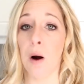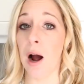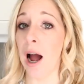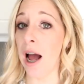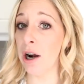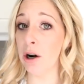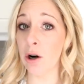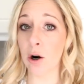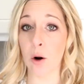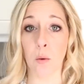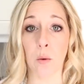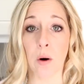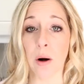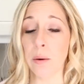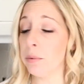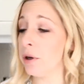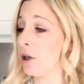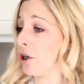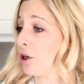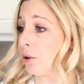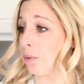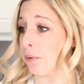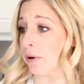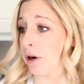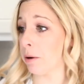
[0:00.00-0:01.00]
I don't know what
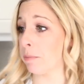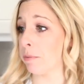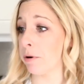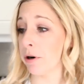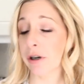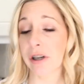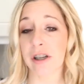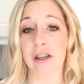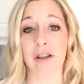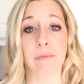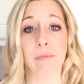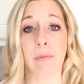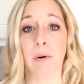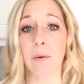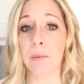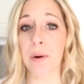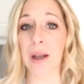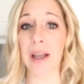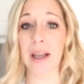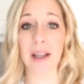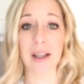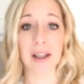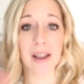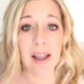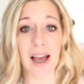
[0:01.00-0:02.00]
we do in our purses, but
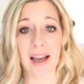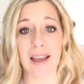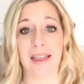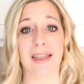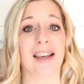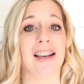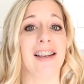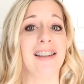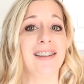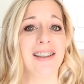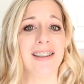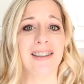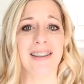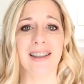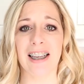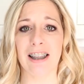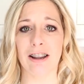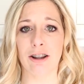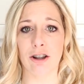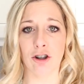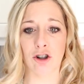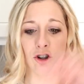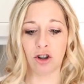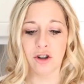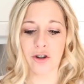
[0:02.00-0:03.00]
we collect things. It's
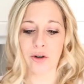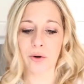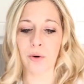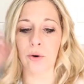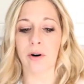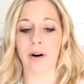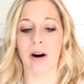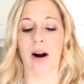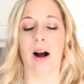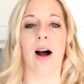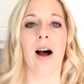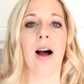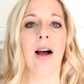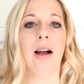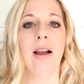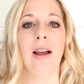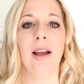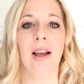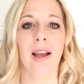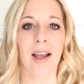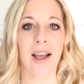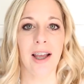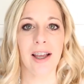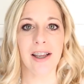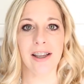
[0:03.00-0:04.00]
like the store all,
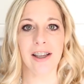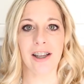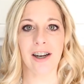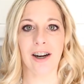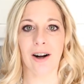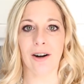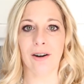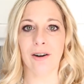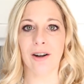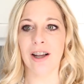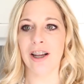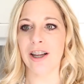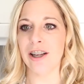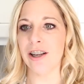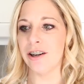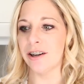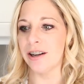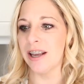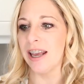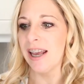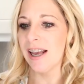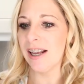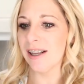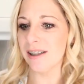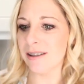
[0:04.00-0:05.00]
you know, your
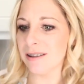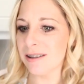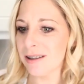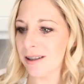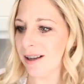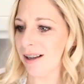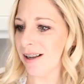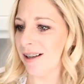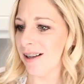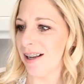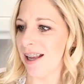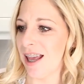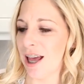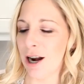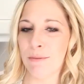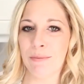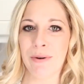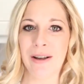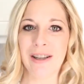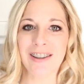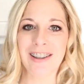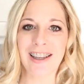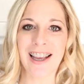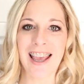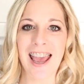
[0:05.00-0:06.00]
kids get a
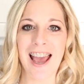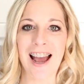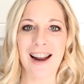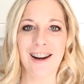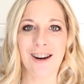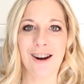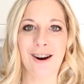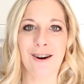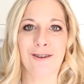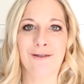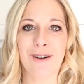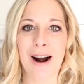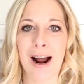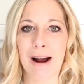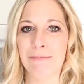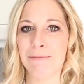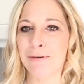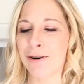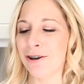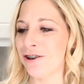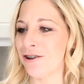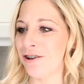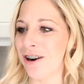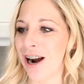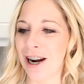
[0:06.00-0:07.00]
piece of candy or
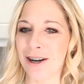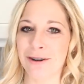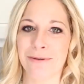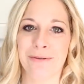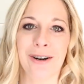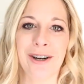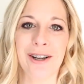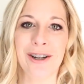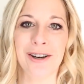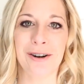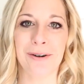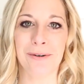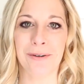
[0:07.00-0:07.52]
wrap or trash. What do you